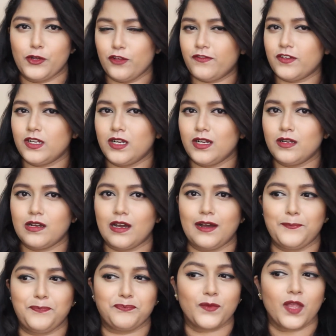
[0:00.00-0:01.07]
beautiful
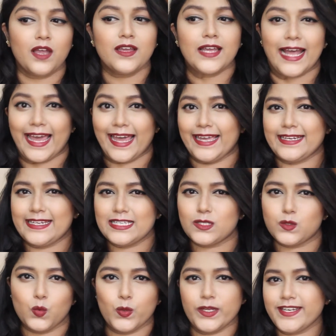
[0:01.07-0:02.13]

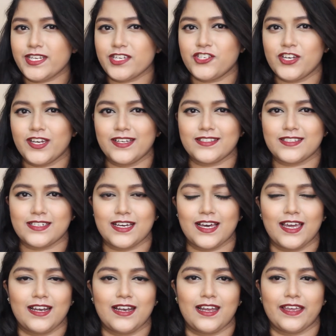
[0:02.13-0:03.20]
80s vintage
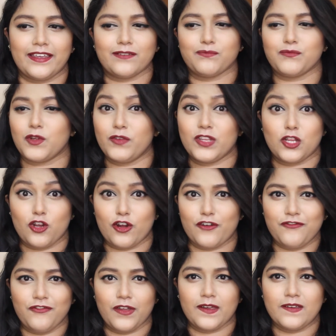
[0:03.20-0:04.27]
hairstyle, like with a
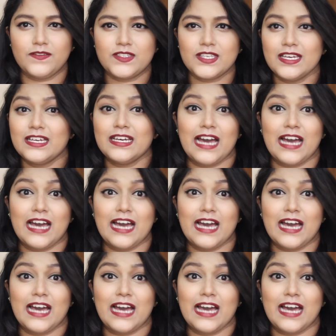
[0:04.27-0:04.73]
lot of waves.